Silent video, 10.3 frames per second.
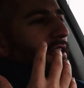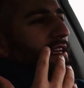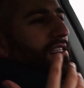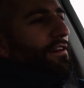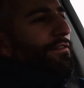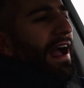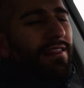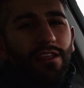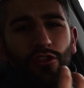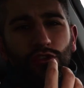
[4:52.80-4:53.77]
is the
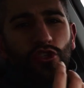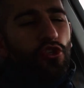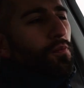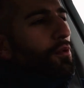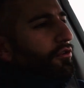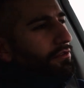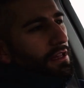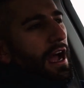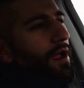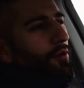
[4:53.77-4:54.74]
fact that they're super
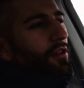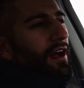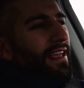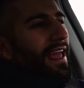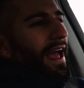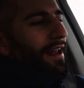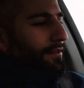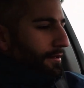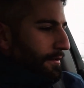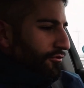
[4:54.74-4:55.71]
reliable. Again,
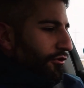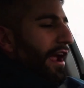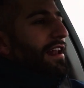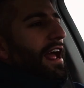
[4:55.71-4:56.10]
right